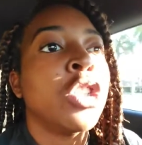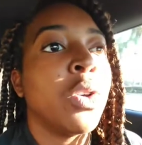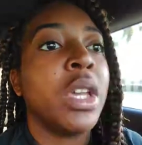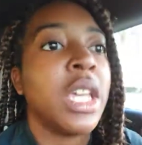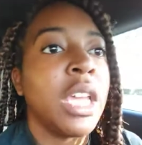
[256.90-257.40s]

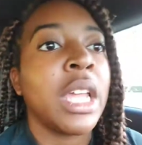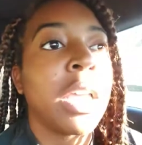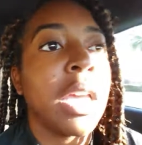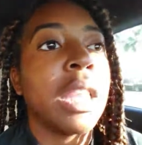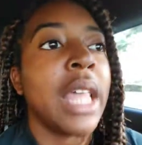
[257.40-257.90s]
so he
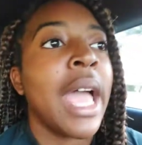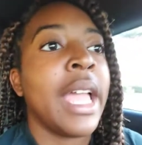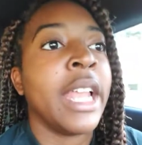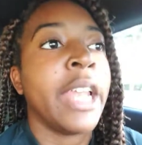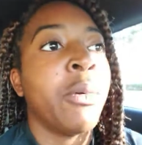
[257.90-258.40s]
can get
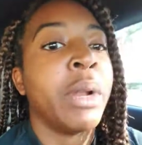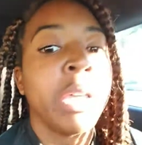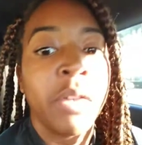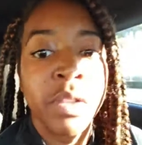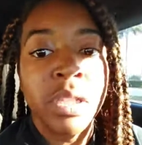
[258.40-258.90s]
that and they have
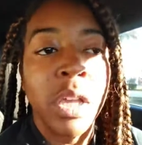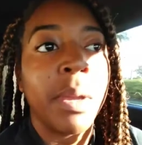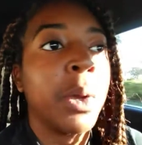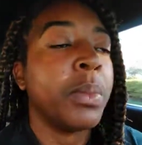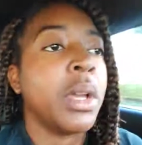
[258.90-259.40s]
give it to him and
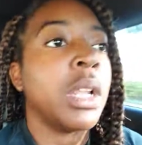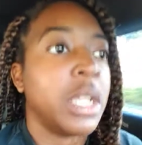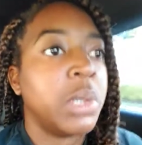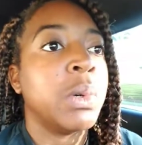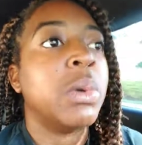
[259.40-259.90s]
he'll be a
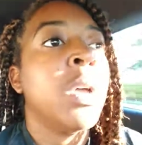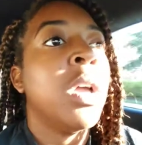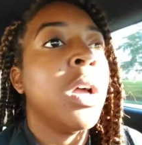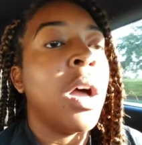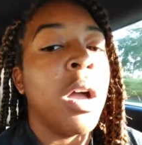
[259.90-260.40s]
legal
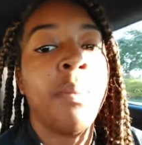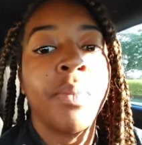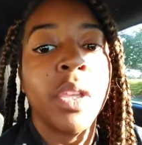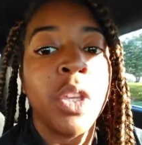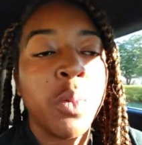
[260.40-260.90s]

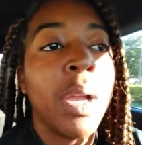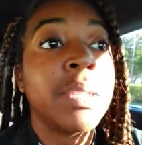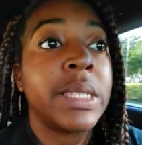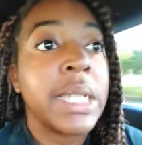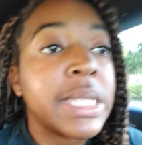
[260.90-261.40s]
um,
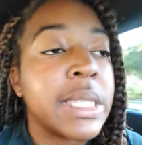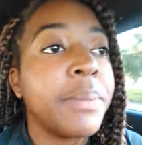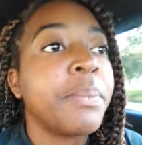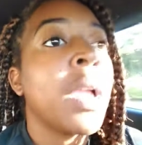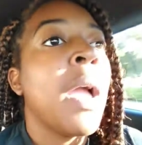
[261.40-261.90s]
U.S.
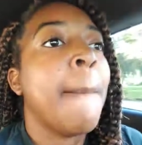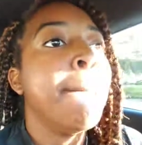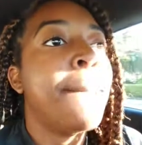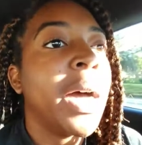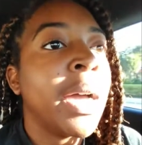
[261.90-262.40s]
citizen.
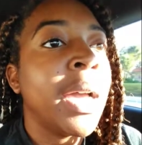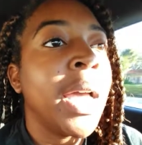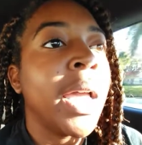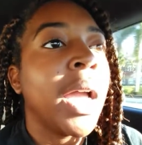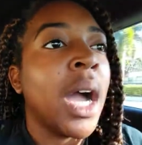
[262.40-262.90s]

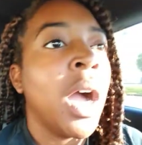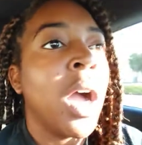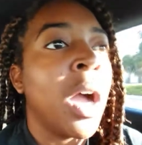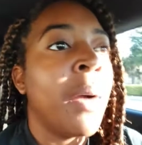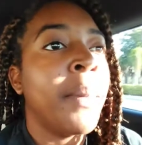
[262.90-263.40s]
But,
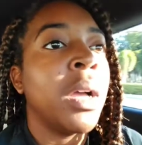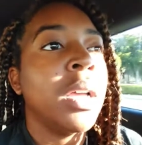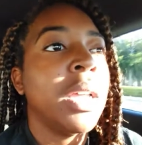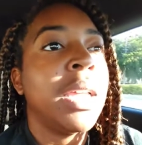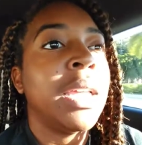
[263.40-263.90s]
um,
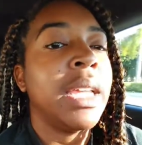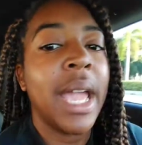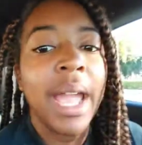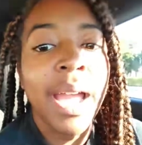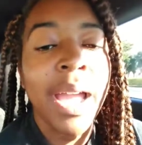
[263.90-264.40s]

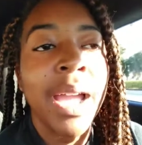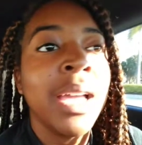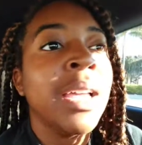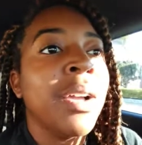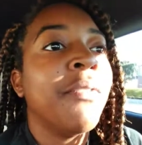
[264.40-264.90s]

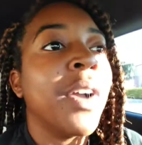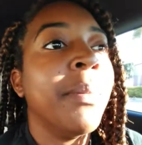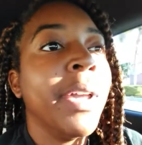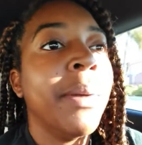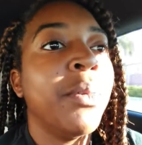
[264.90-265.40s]
yeah,
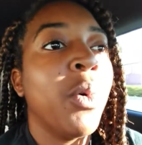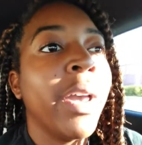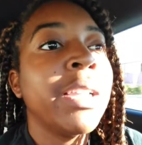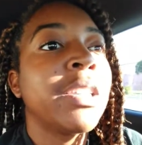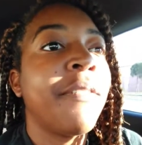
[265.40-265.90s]
from him
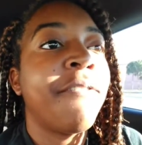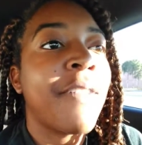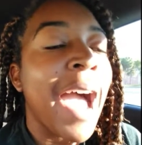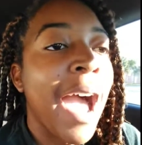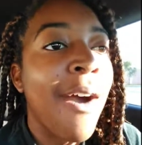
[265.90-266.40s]
going to
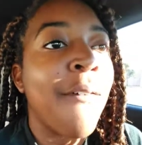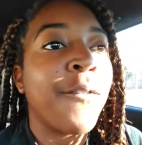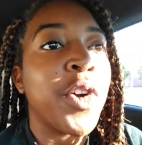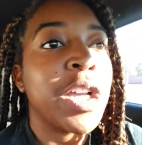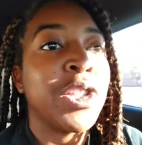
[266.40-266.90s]
file
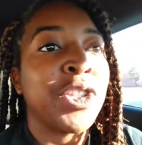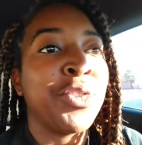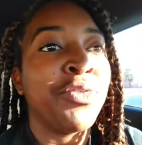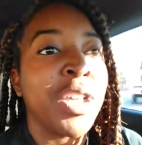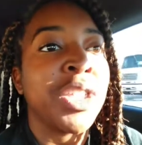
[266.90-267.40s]
for his
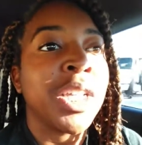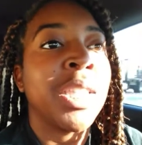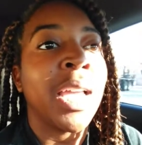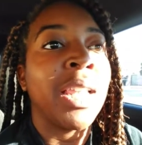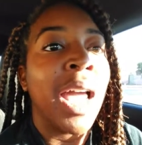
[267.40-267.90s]
U visa,
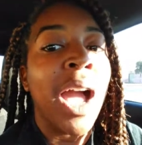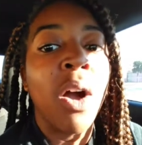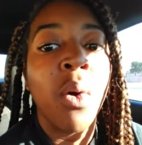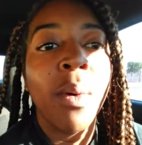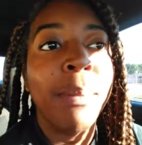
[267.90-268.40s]
they
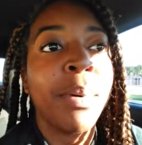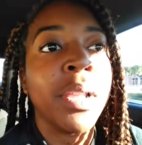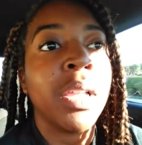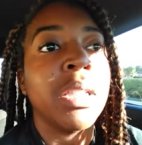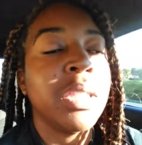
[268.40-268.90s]
now
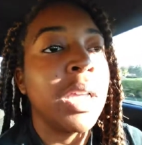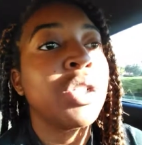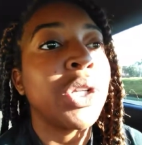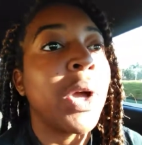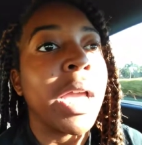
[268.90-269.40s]
put the
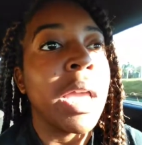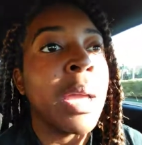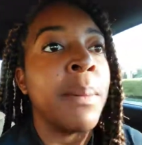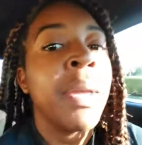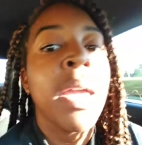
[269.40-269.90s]
attention on
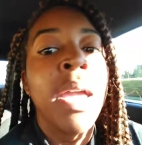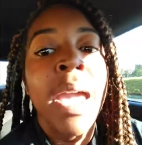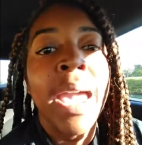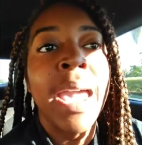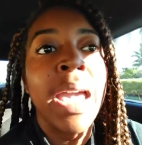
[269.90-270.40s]
him
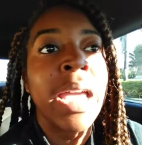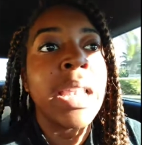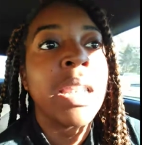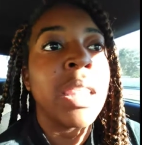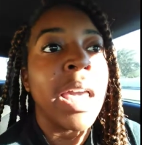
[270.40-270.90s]

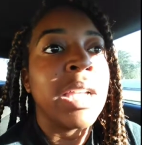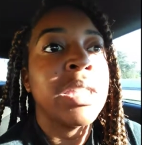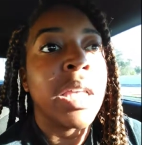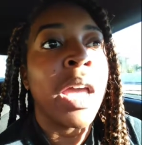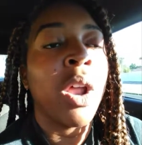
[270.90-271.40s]
and they
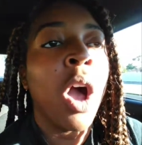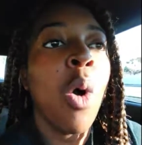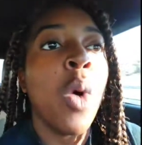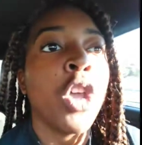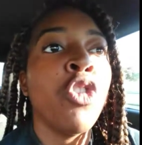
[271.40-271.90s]
said,
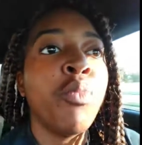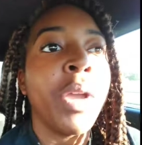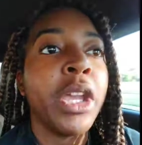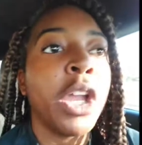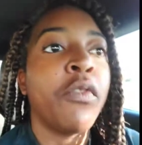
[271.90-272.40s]
oh, well, you've
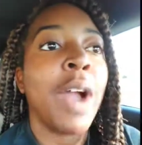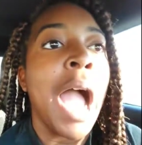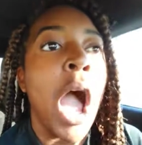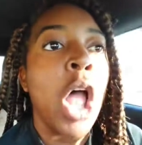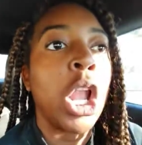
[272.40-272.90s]
been here for
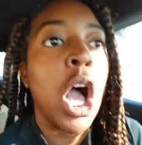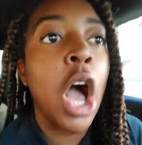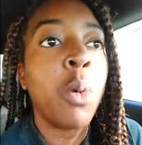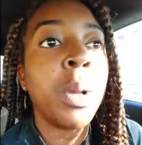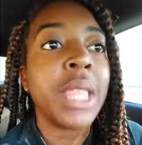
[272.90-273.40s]
how
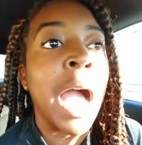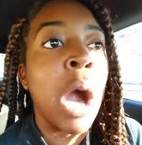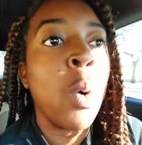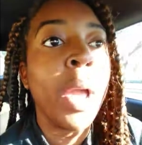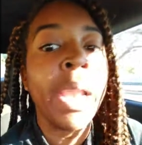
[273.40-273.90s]
long
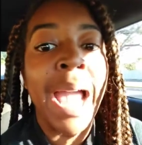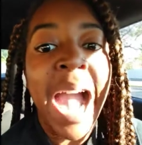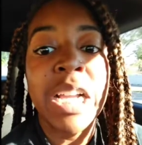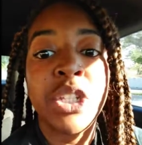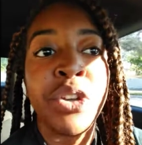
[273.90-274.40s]
without an
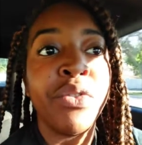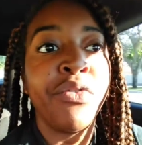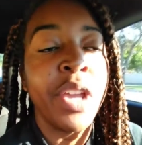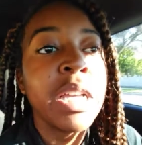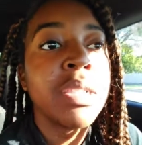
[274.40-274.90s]
active
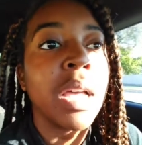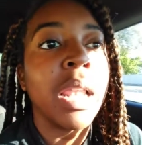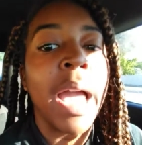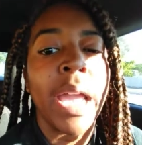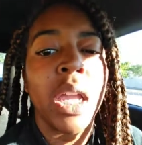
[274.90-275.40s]
visa?
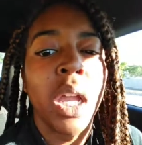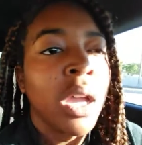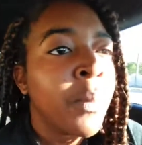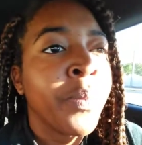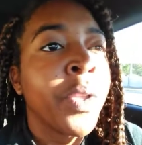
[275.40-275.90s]
Like,
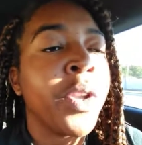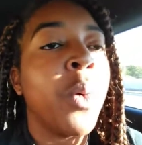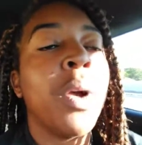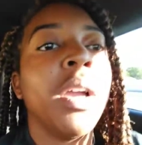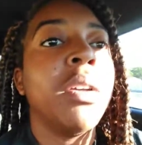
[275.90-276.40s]
you know
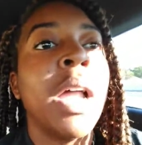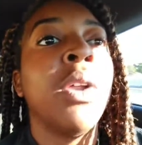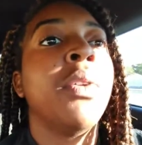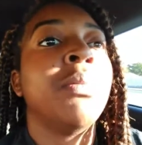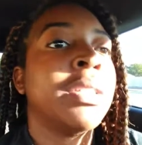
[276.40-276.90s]
what? I
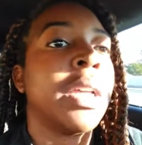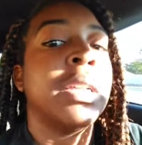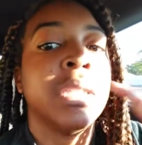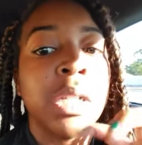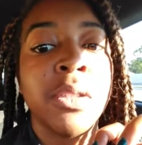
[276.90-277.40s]
don't know. I'm not
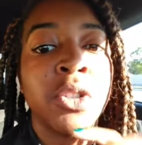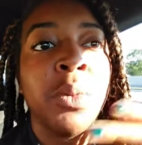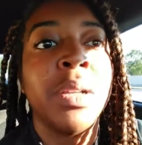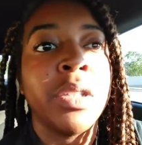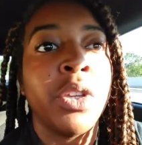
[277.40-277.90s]
saying
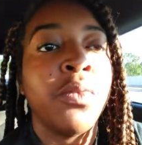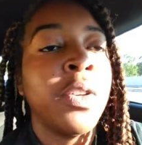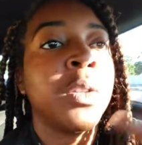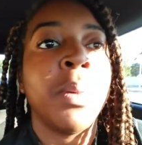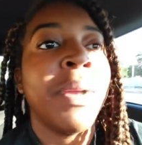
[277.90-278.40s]
citizenship. I say U
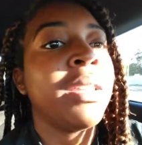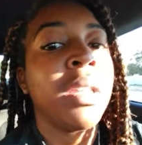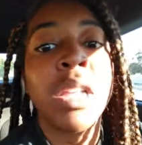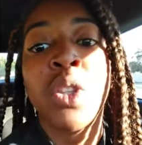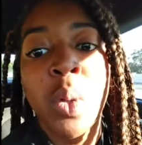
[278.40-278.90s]
visa, but
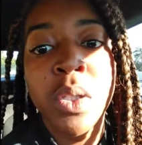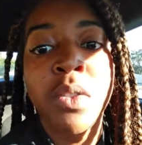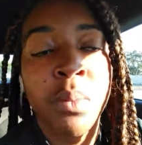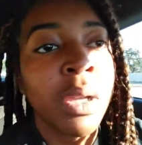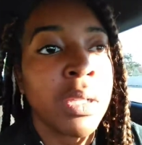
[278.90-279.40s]
basically it's close enough
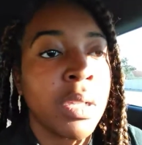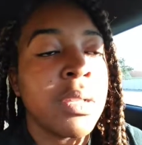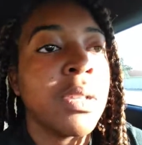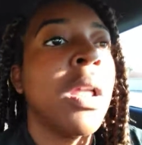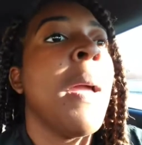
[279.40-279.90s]
to being a
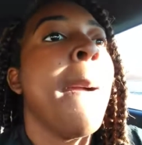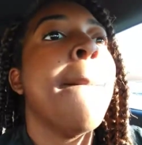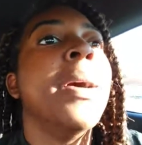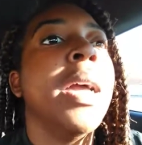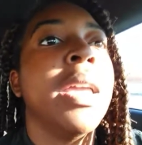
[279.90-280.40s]
citizen.
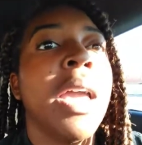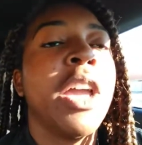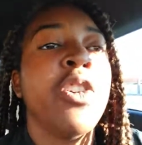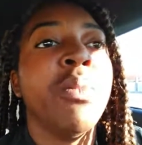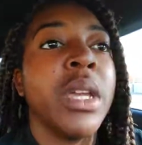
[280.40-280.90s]
But yeah,
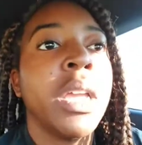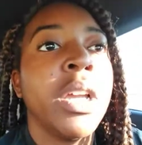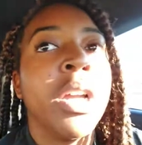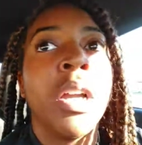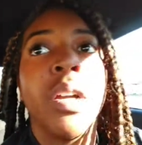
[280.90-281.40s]
you've been
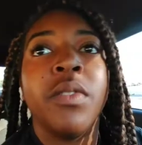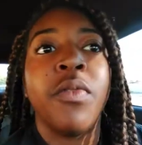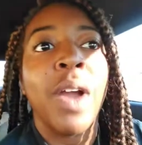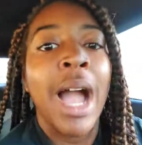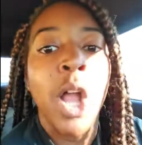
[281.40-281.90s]
here
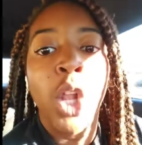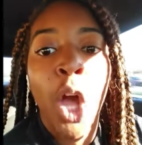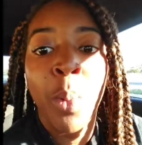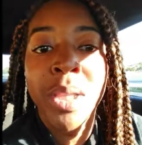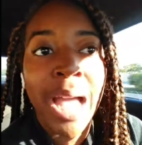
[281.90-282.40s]
for how
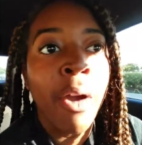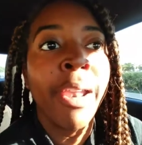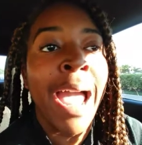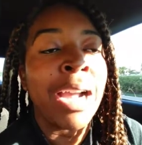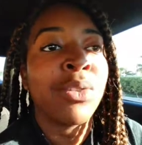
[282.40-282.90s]
long without
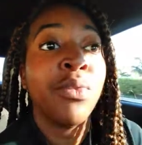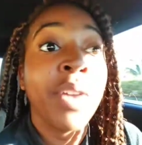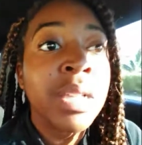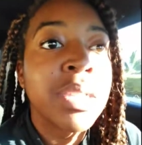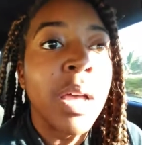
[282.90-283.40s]
an active
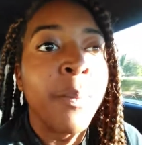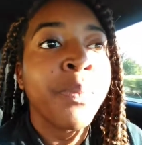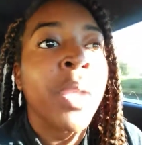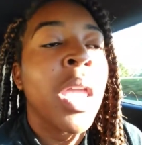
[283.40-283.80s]
visa?